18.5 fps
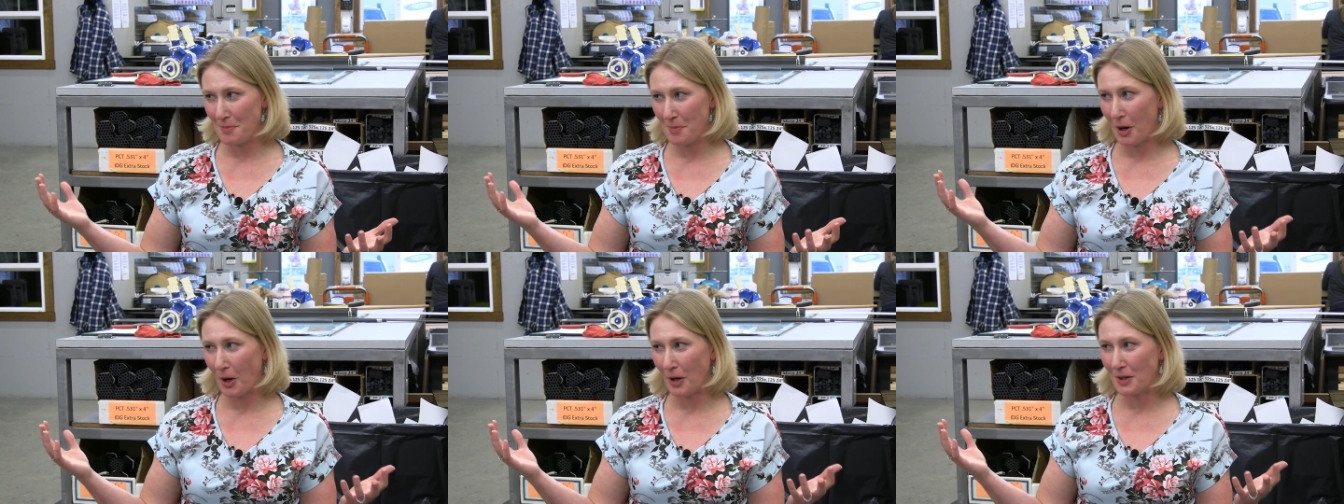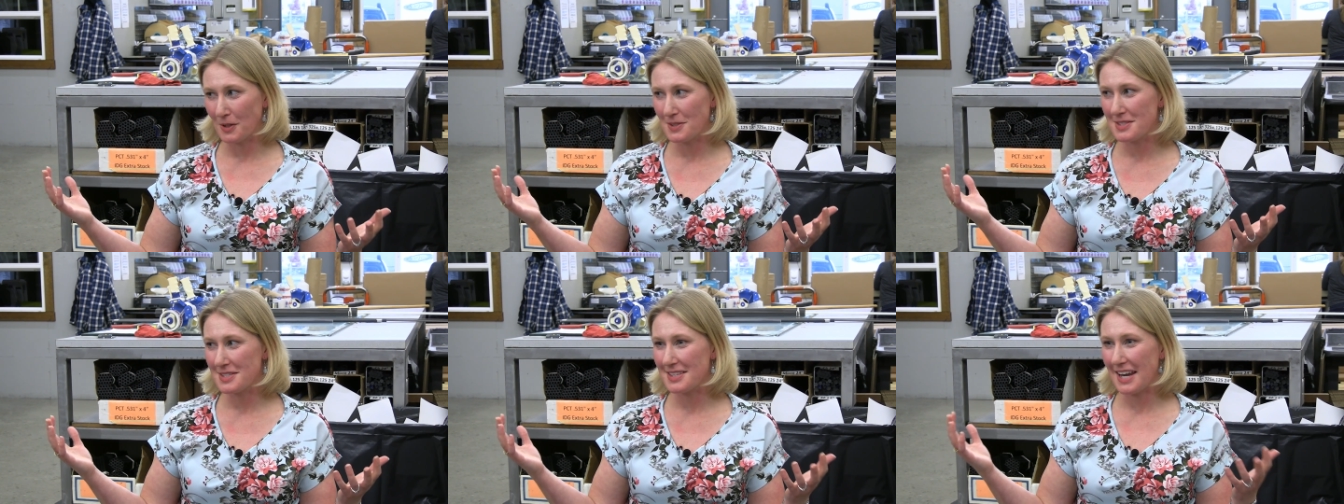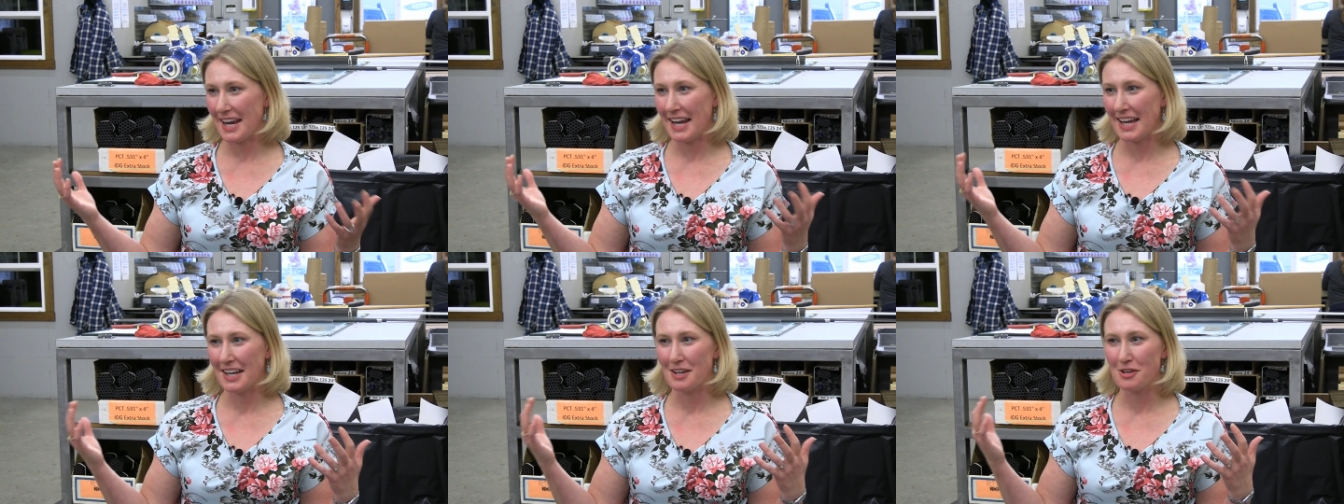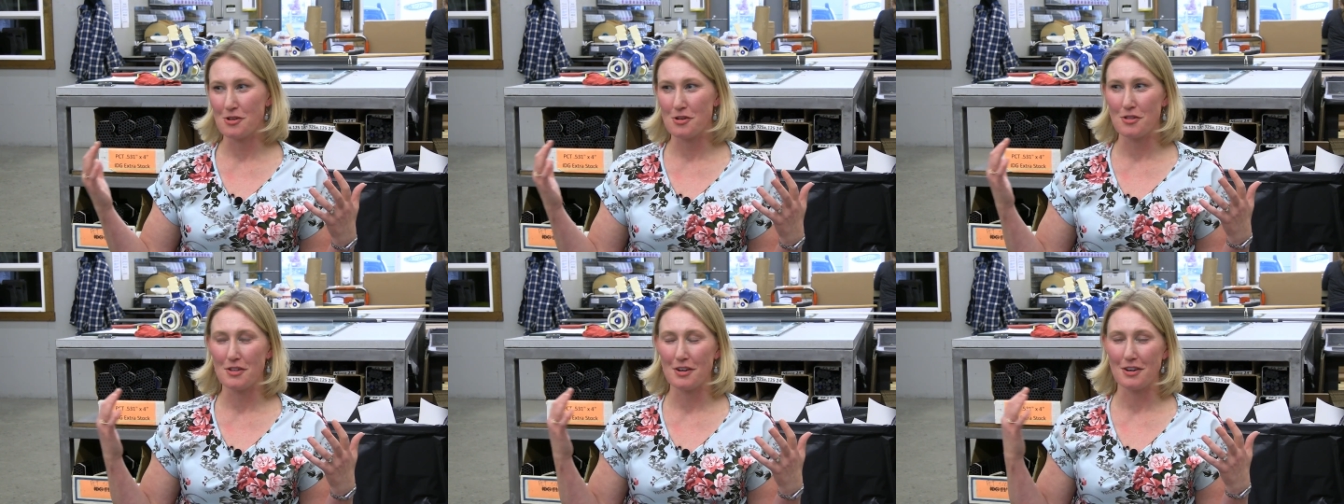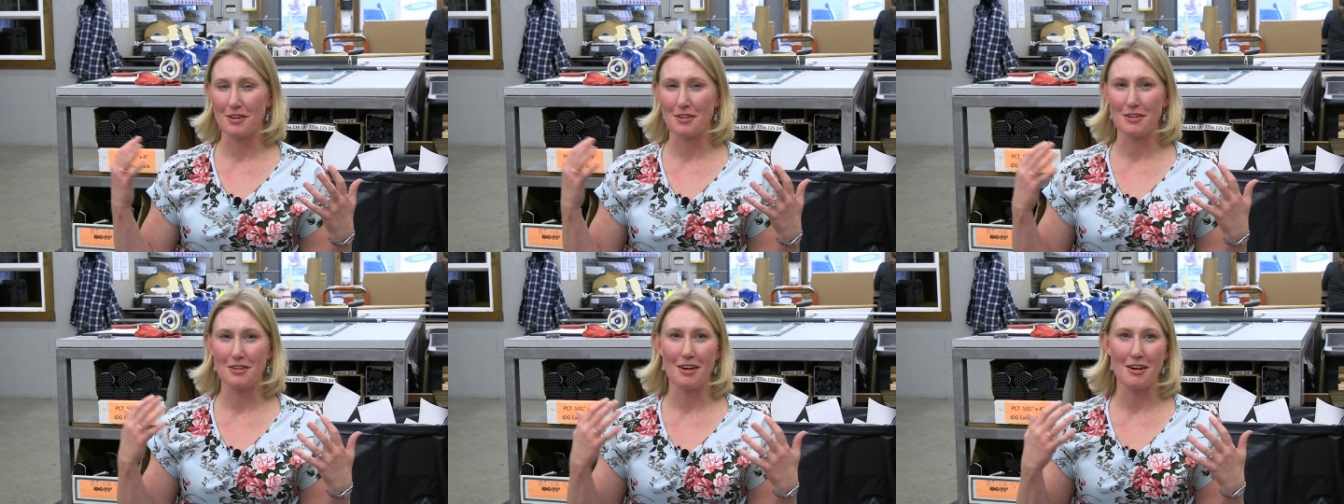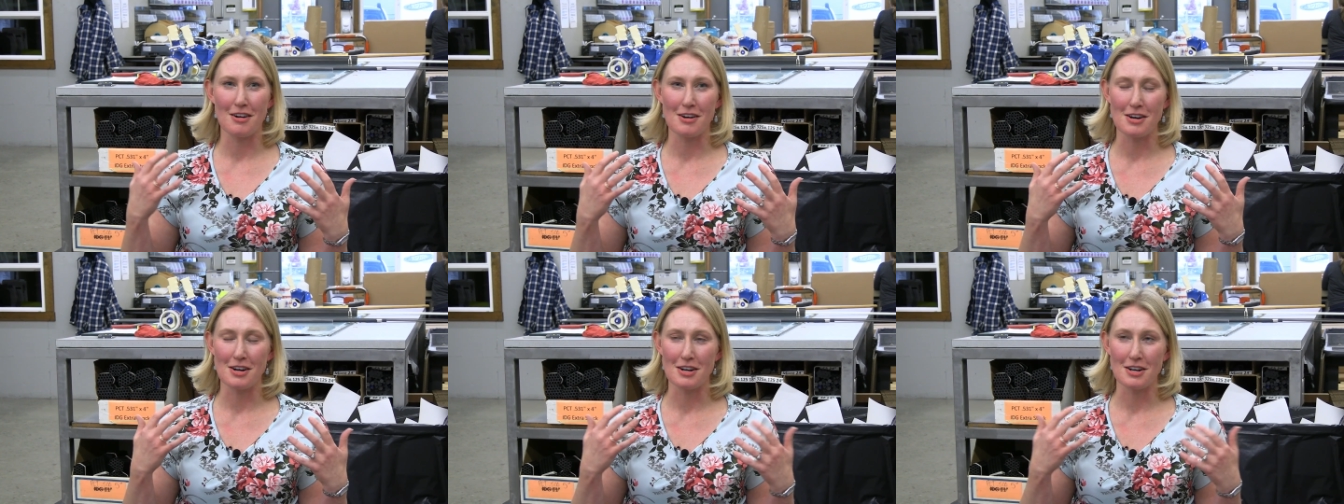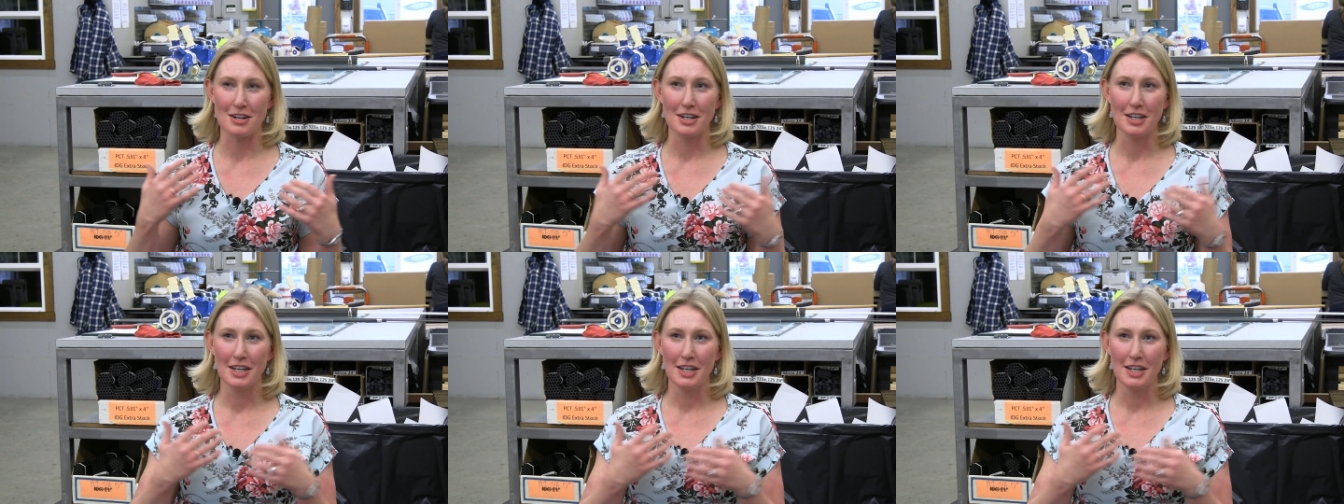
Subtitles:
parts, and there are